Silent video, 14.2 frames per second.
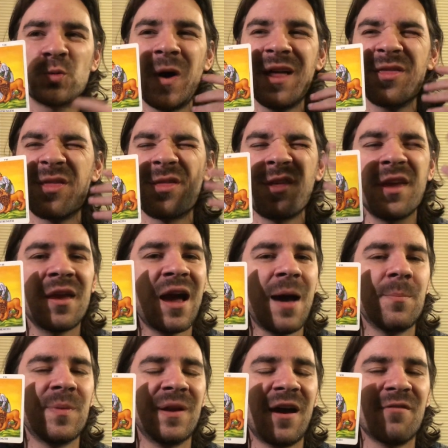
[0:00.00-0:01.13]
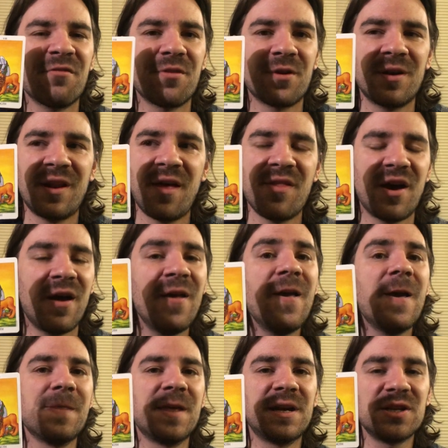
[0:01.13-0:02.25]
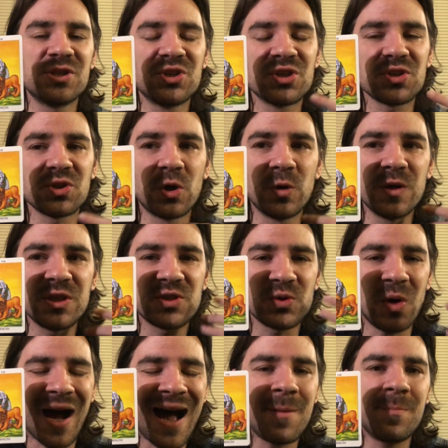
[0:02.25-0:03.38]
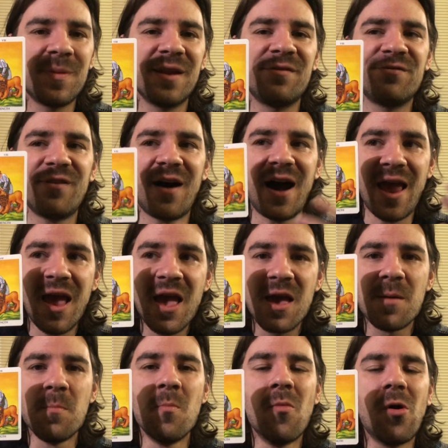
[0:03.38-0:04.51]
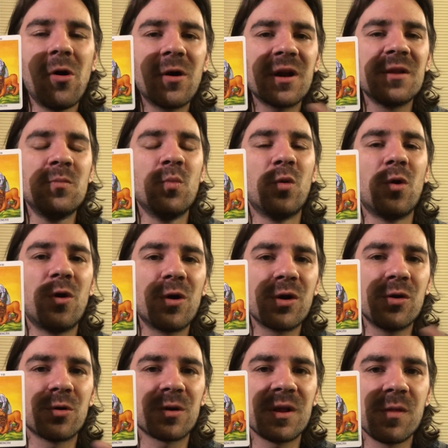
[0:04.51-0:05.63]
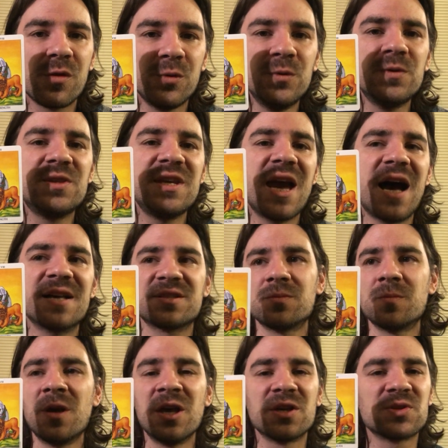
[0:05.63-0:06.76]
One thing happen after another that is just going to amplify more and more your enthusiasm.